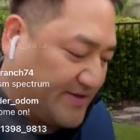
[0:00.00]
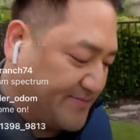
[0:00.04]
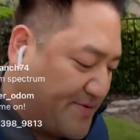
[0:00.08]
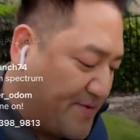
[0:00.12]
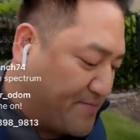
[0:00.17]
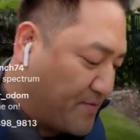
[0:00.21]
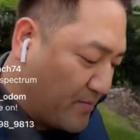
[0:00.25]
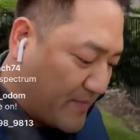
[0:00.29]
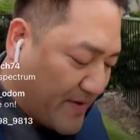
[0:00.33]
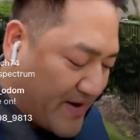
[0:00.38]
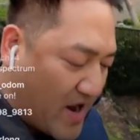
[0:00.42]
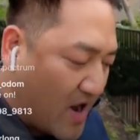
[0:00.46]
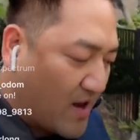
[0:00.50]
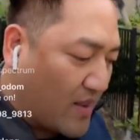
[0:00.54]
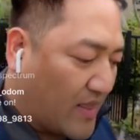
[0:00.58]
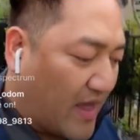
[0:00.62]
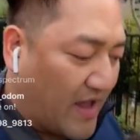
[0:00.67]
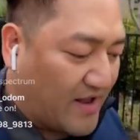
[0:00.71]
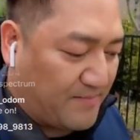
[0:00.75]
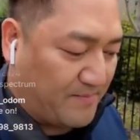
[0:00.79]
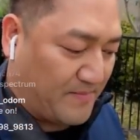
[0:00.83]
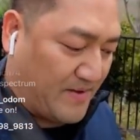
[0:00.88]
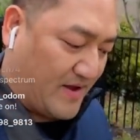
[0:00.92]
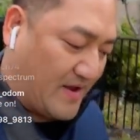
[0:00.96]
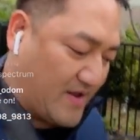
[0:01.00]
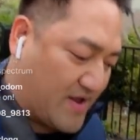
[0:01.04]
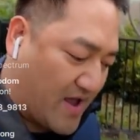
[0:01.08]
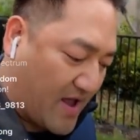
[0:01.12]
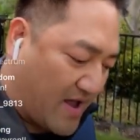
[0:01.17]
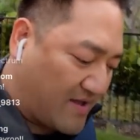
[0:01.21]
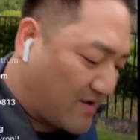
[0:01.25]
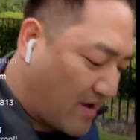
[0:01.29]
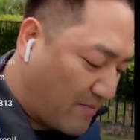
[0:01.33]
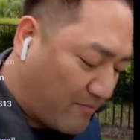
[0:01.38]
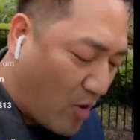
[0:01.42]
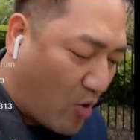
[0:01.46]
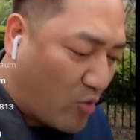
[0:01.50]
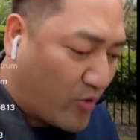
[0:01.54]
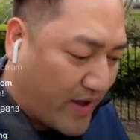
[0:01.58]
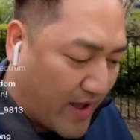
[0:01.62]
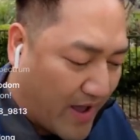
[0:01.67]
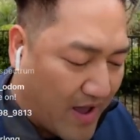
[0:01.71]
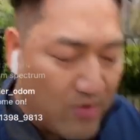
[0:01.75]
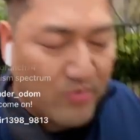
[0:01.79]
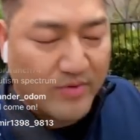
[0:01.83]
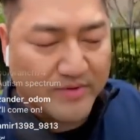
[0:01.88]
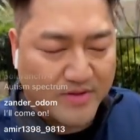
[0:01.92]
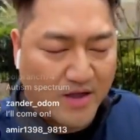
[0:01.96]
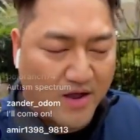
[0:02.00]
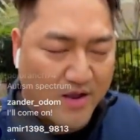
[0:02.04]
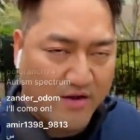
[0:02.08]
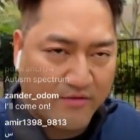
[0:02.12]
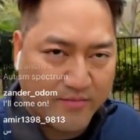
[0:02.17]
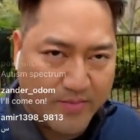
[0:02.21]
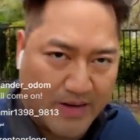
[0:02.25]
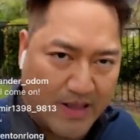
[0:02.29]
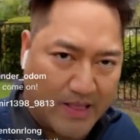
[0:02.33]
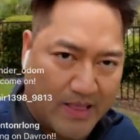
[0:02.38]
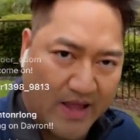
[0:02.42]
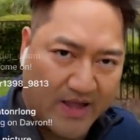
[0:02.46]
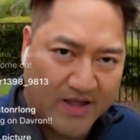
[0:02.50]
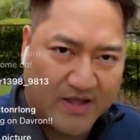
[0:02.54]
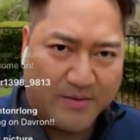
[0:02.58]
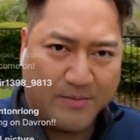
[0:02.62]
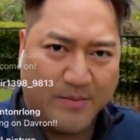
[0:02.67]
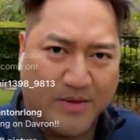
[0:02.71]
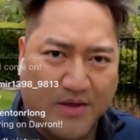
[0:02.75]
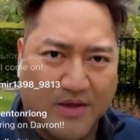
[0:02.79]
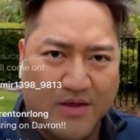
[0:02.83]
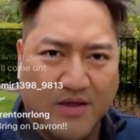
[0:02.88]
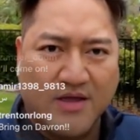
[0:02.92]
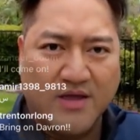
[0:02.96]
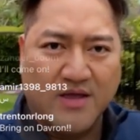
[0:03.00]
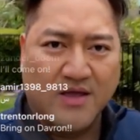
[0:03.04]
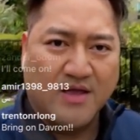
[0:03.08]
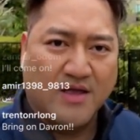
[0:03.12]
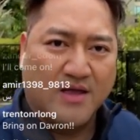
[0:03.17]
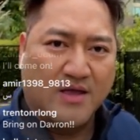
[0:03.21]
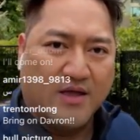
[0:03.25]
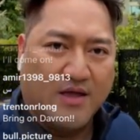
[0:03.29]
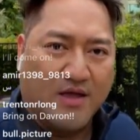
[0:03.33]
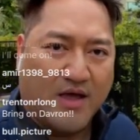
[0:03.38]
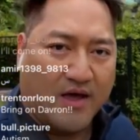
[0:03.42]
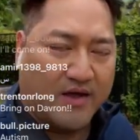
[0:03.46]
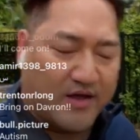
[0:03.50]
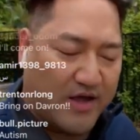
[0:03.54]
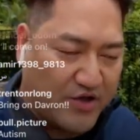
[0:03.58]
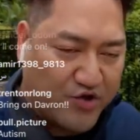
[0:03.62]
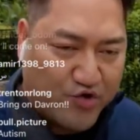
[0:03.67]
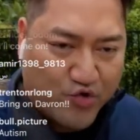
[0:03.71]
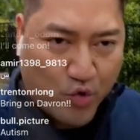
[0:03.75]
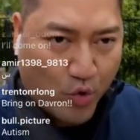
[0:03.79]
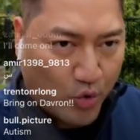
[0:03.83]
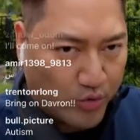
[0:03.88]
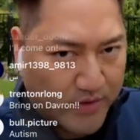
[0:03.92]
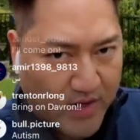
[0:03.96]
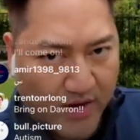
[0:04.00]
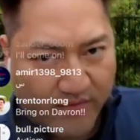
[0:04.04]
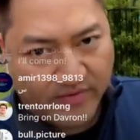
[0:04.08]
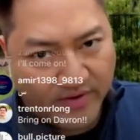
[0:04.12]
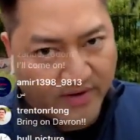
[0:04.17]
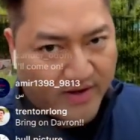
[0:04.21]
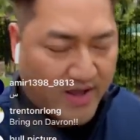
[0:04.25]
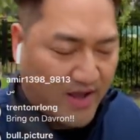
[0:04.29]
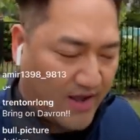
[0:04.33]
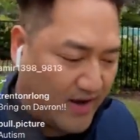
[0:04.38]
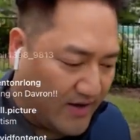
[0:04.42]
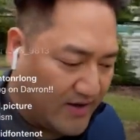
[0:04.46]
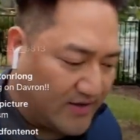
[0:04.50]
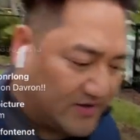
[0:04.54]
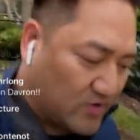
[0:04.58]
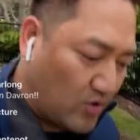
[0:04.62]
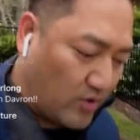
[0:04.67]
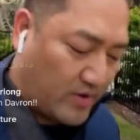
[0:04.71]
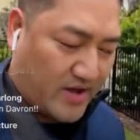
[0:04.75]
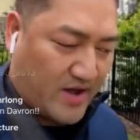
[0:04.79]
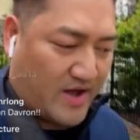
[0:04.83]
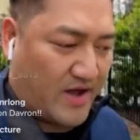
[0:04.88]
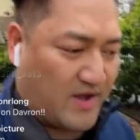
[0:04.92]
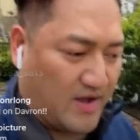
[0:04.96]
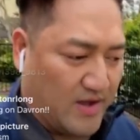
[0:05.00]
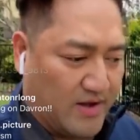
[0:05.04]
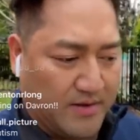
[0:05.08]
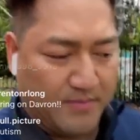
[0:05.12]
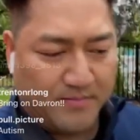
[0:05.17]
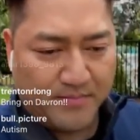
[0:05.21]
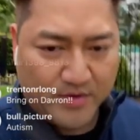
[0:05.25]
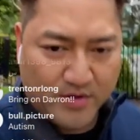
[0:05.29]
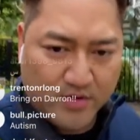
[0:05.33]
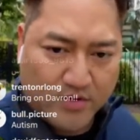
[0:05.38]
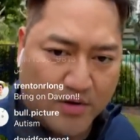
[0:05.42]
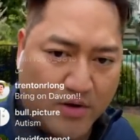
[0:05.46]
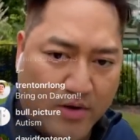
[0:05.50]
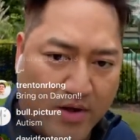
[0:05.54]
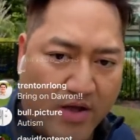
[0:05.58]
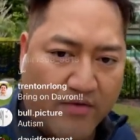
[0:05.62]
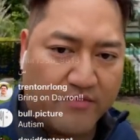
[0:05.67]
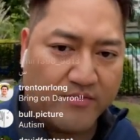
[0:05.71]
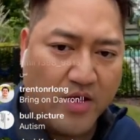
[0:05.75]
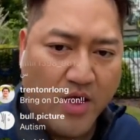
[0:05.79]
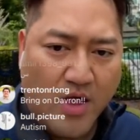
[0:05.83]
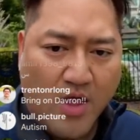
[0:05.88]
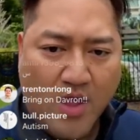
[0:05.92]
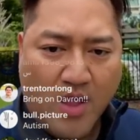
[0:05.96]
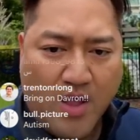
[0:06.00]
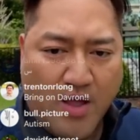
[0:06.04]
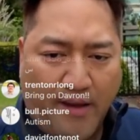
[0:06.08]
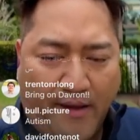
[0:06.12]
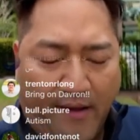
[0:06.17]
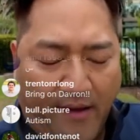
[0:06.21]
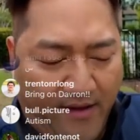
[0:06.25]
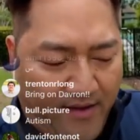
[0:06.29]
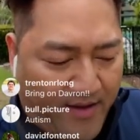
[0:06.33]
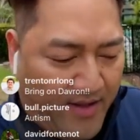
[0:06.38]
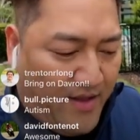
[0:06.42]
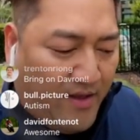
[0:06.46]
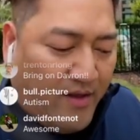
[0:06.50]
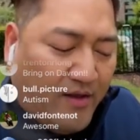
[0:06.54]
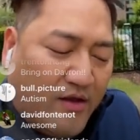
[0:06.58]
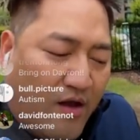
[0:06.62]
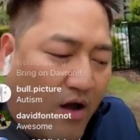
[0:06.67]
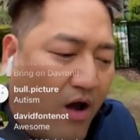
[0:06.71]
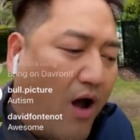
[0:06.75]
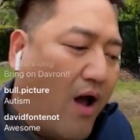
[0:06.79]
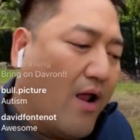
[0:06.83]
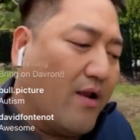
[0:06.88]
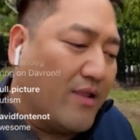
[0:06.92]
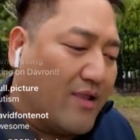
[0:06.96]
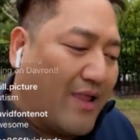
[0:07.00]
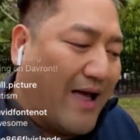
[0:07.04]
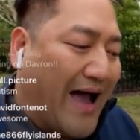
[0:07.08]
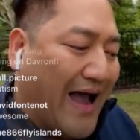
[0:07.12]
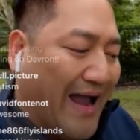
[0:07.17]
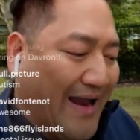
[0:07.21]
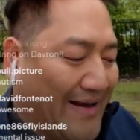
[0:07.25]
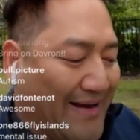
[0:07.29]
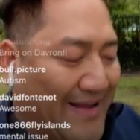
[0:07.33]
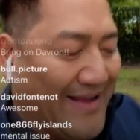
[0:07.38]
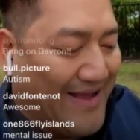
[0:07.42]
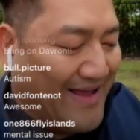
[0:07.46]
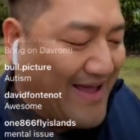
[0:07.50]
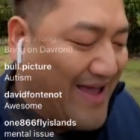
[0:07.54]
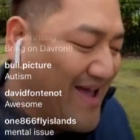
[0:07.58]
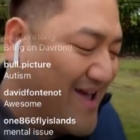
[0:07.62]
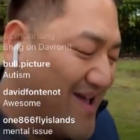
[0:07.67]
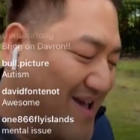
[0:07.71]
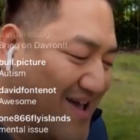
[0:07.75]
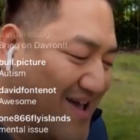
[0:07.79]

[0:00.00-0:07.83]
guys. People may not like me. I'm okay with not everybody liking me. I get trolled every day, and it's okay. You know, every, online,